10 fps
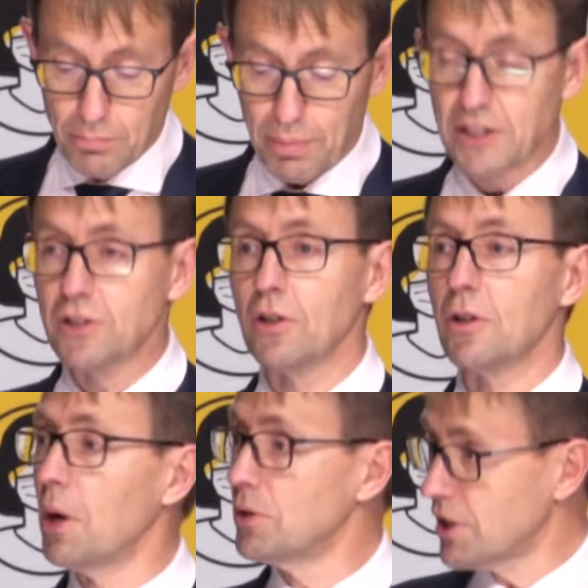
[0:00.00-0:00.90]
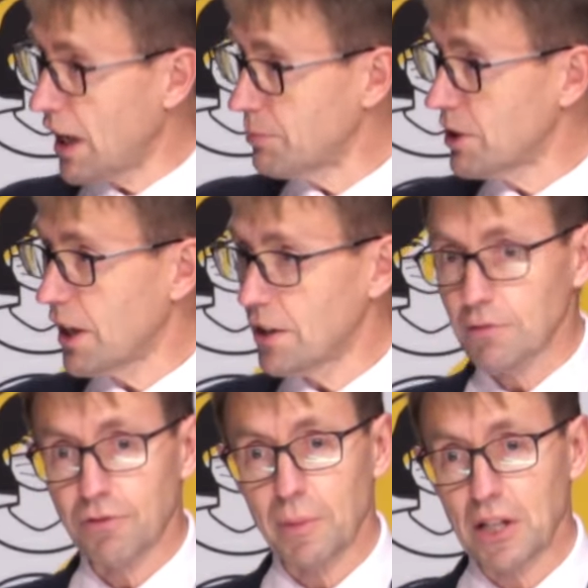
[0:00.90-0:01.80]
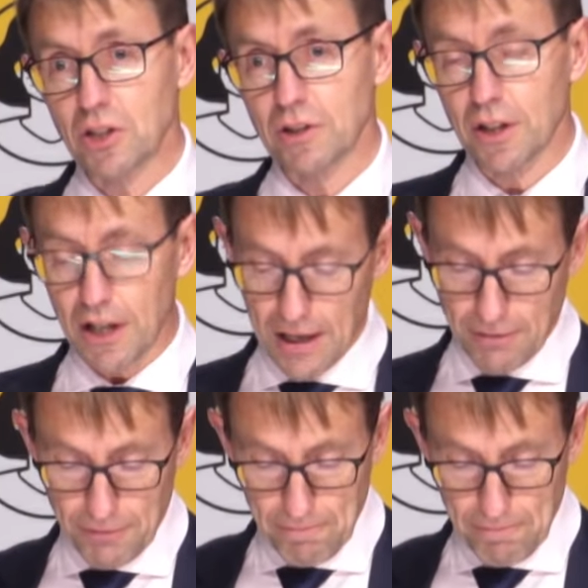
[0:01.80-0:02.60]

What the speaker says: based on the most up-to-date information that I have.